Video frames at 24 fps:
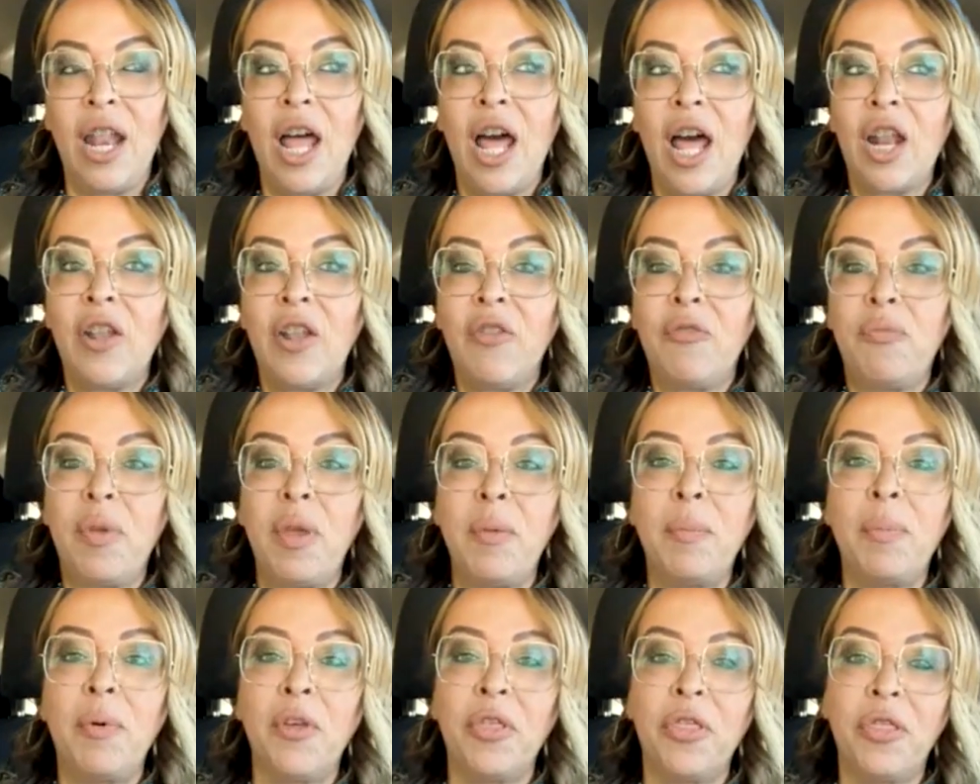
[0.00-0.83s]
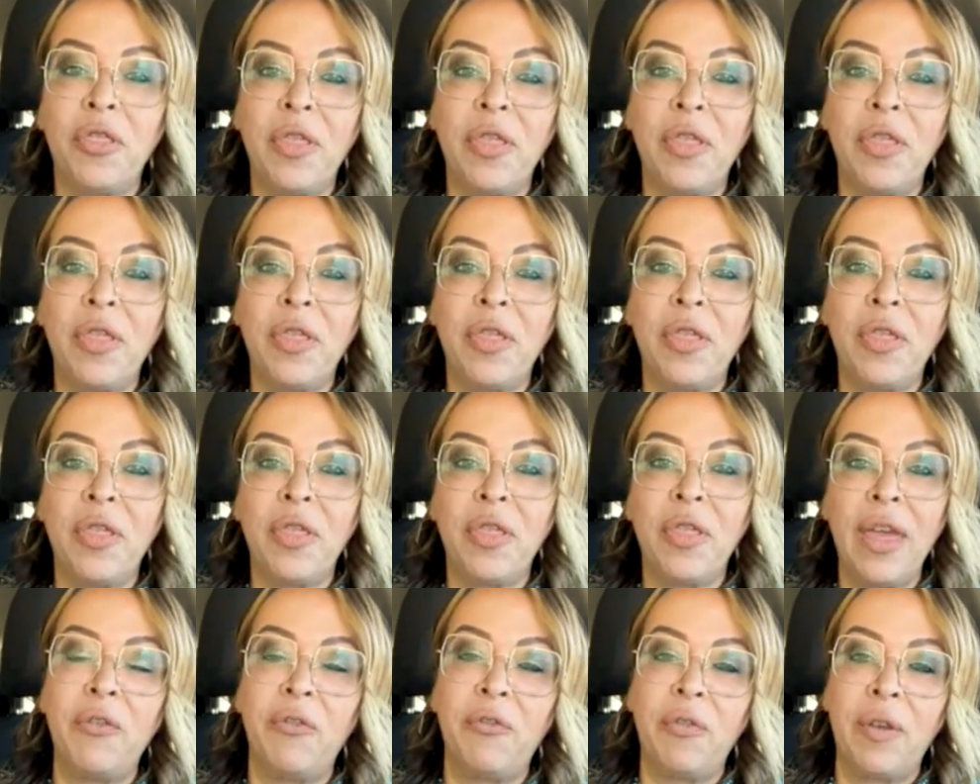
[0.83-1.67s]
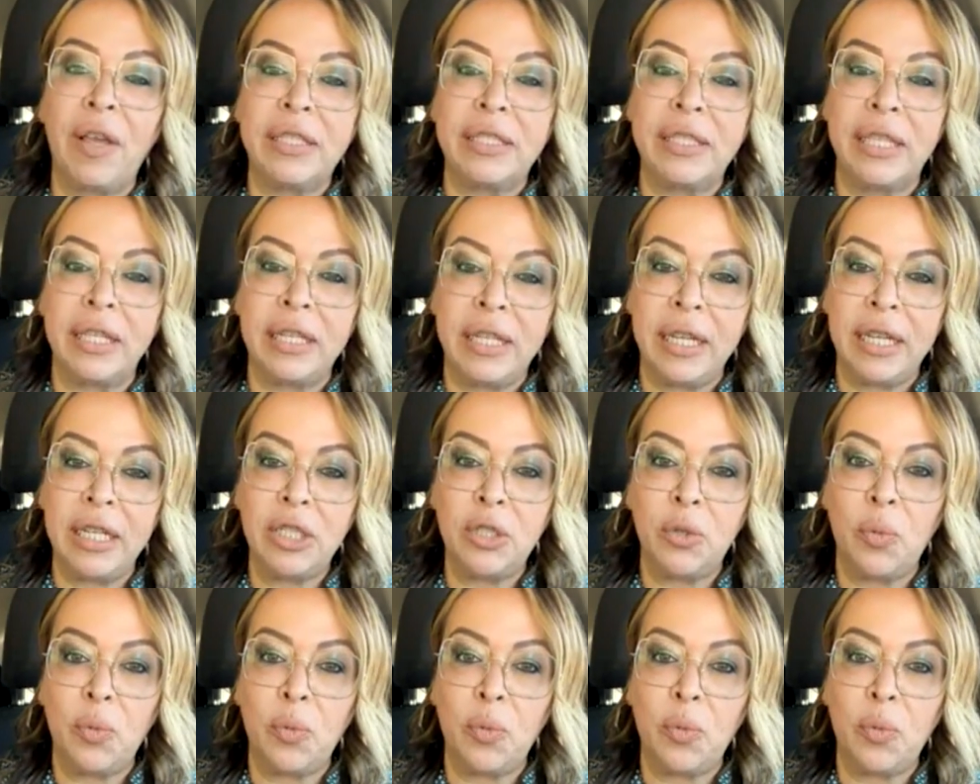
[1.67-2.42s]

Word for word: Oh, okay. I think we're going to fix the